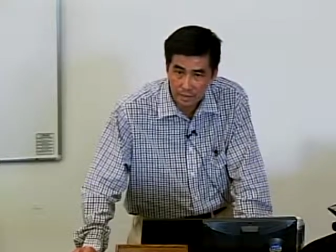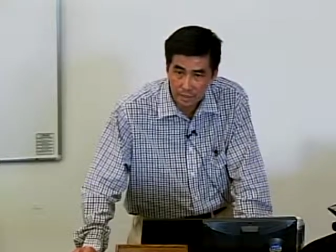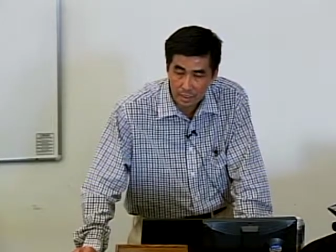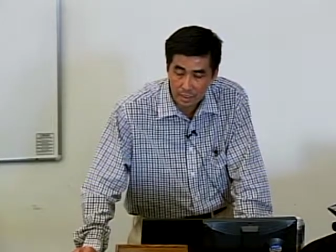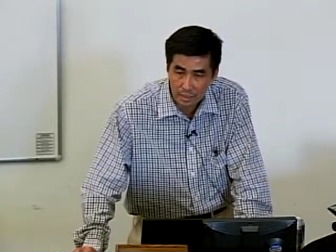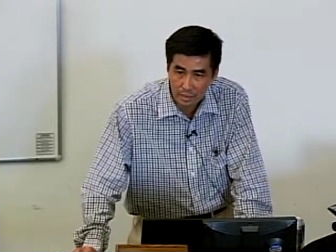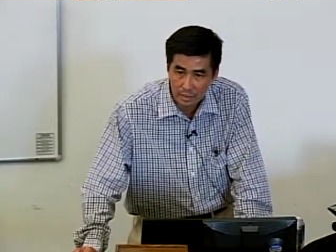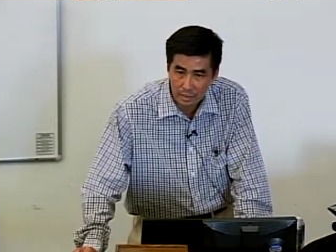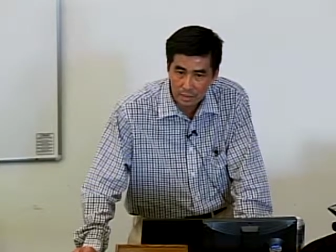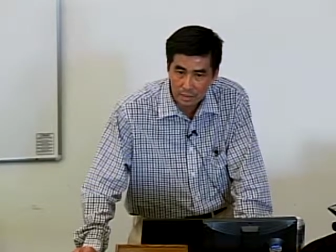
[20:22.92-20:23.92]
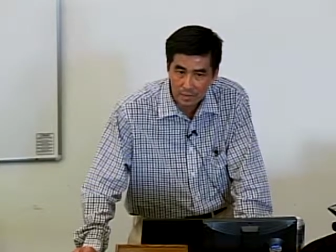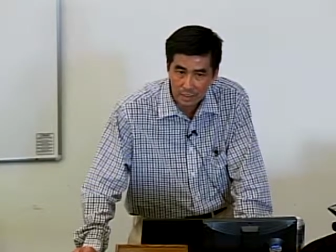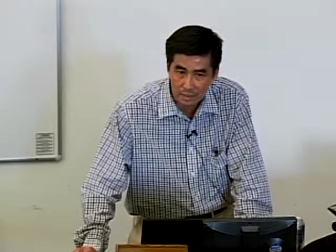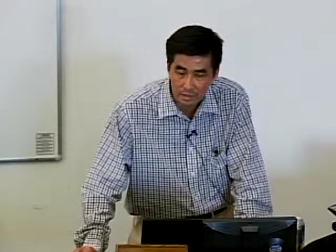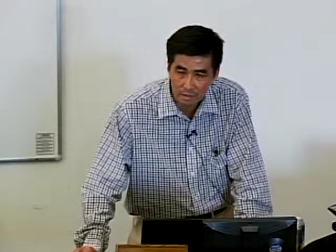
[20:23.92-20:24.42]
are are,
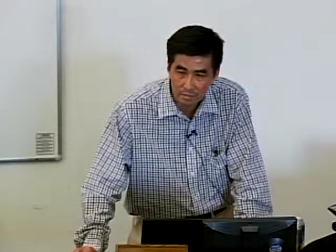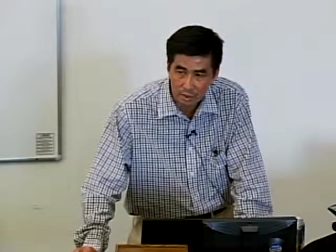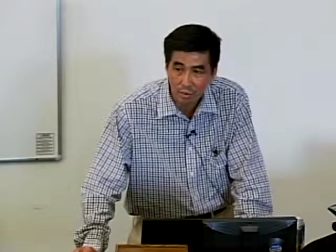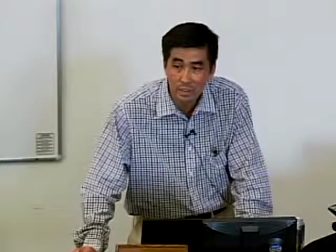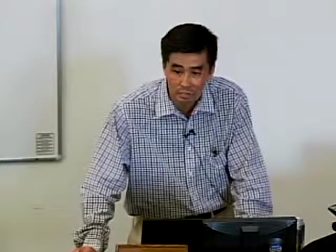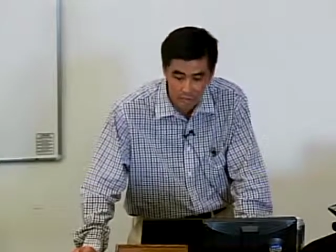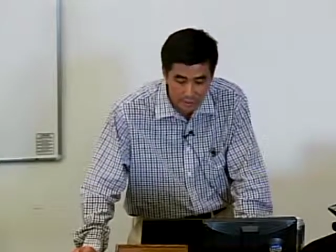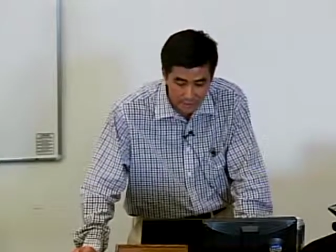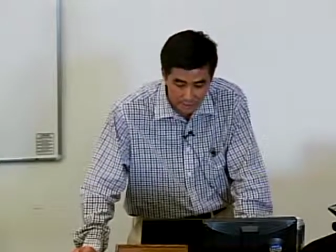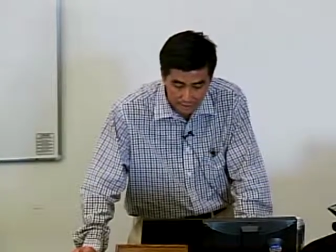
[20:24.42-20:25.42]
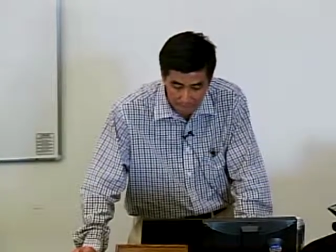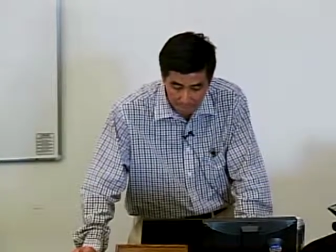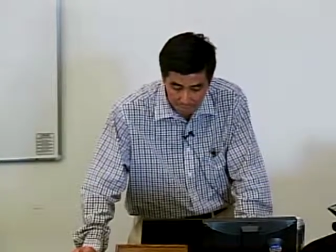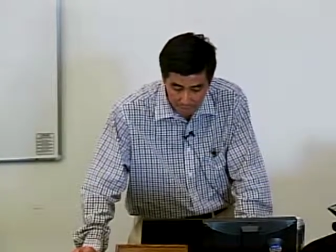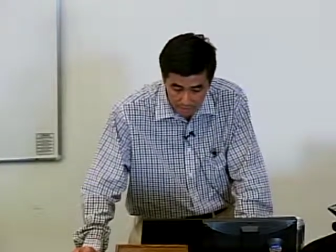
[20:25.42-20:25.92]
val- are relevant today.
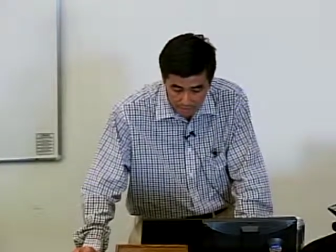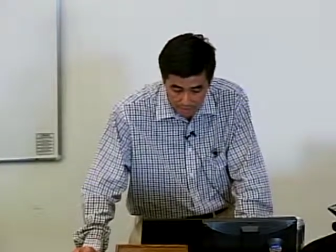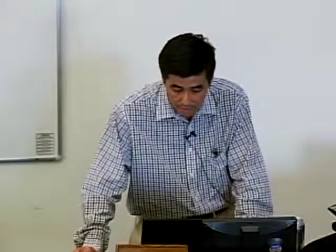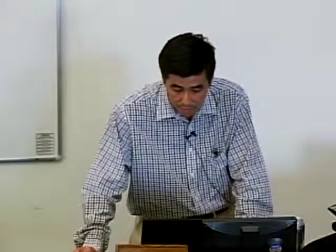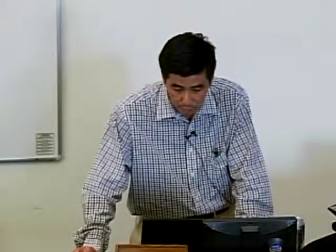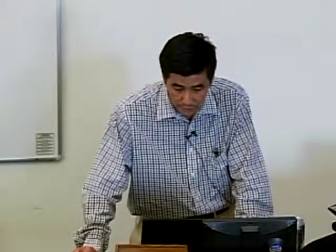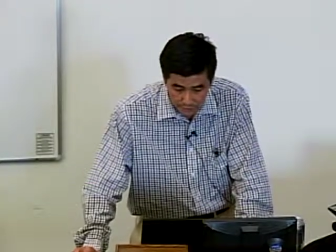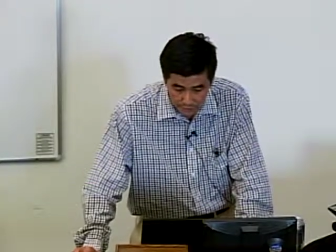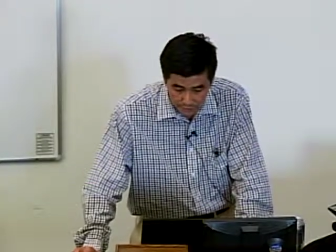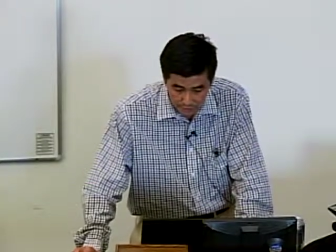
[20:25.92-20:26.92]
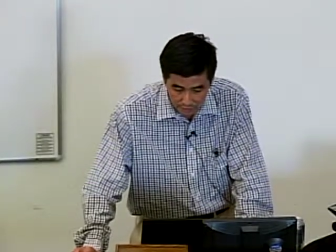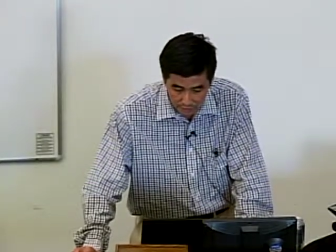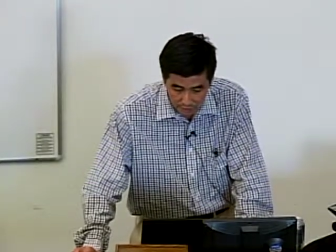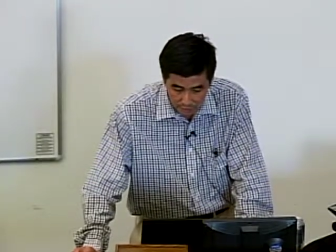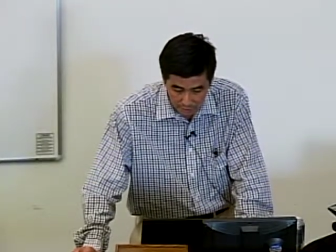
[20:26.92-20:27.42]
And we're actually just going to
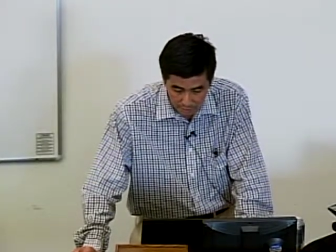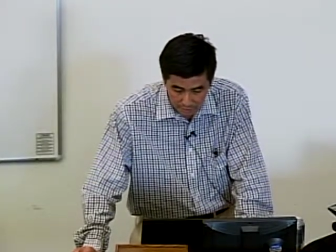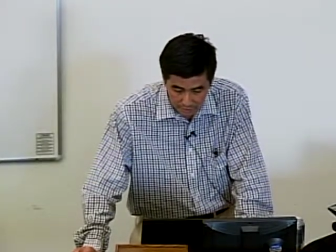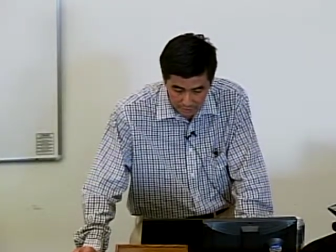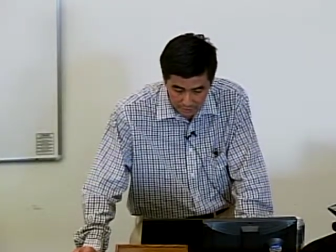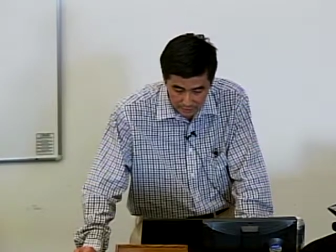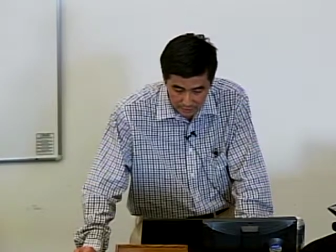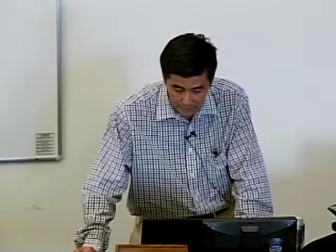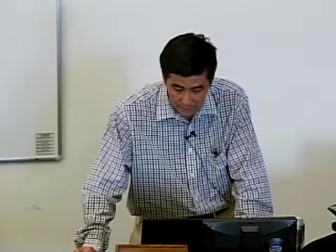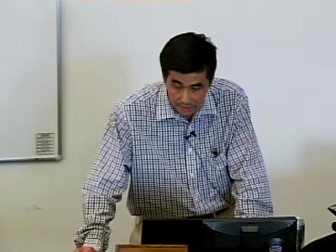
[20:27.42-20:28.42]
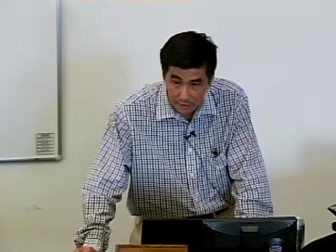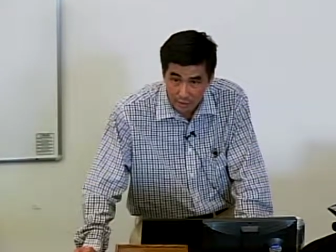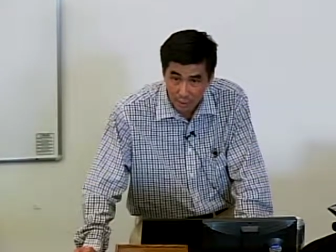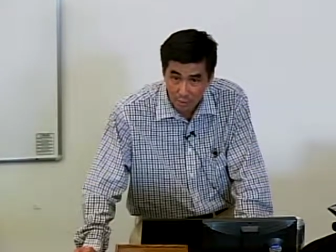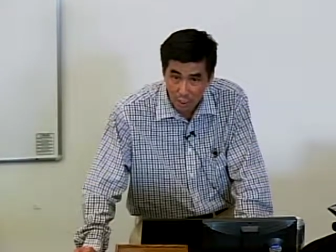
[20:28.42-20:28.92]
look at one little bit. This is a kid
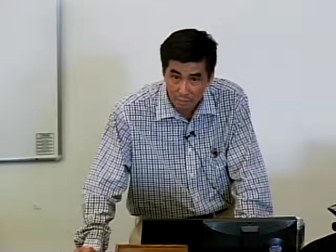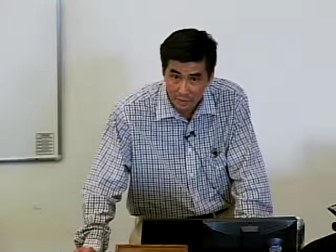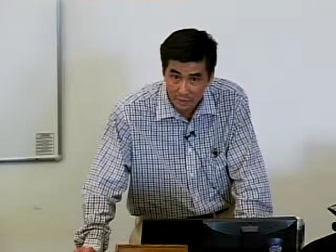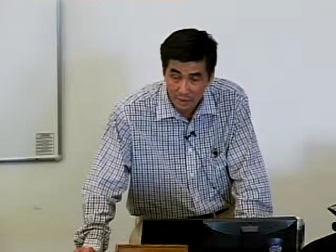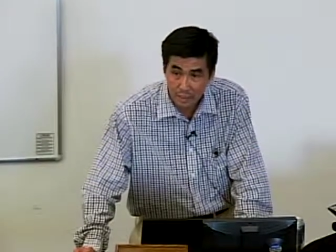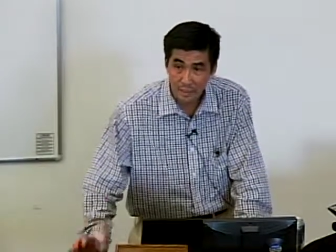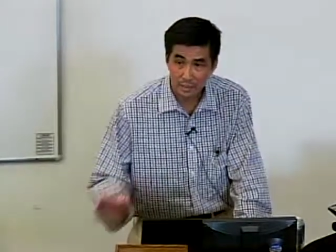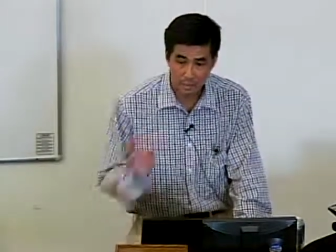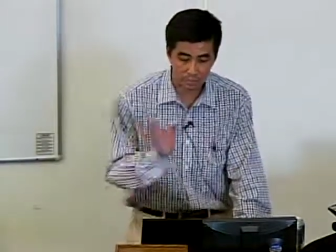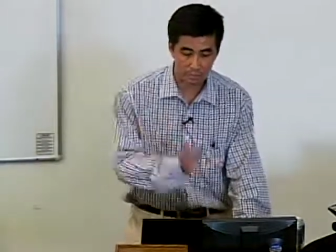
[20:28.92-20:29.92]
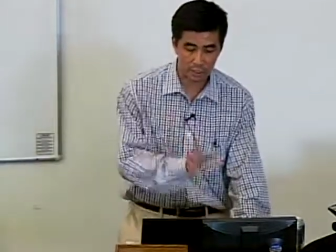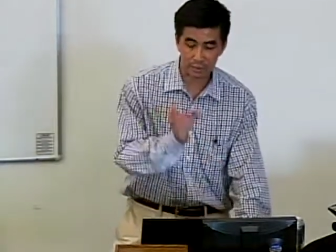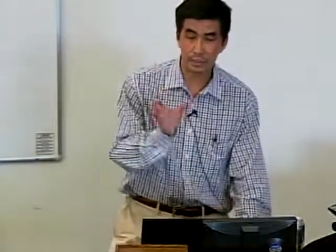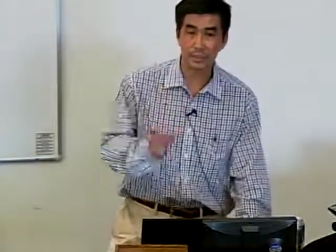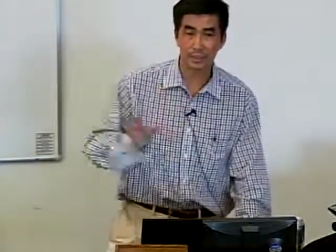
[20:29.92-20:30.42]
named Robin there are
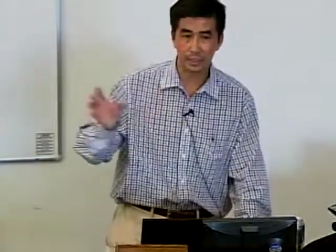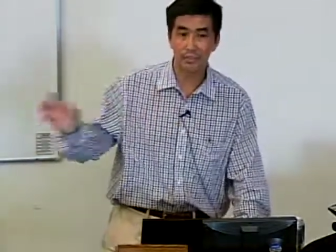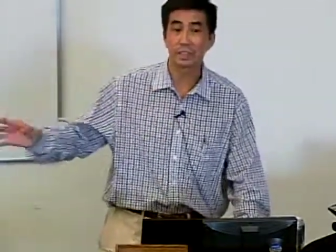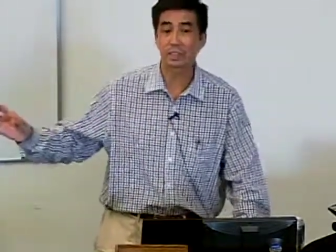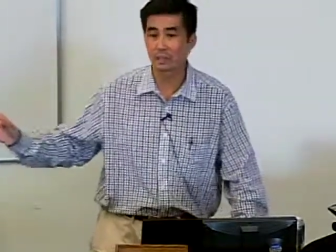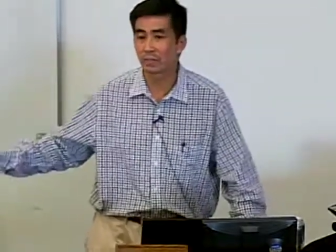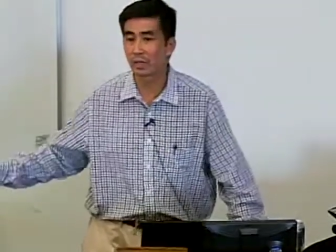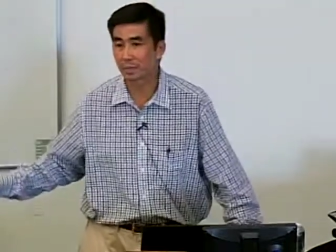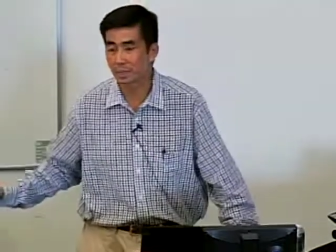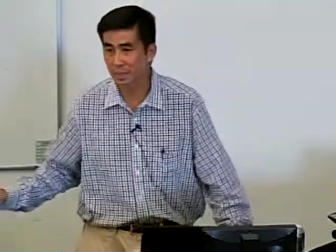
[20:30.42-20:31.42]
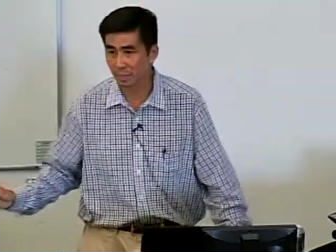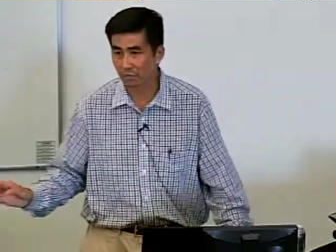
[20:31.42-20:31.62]
actually a series of kids and families that are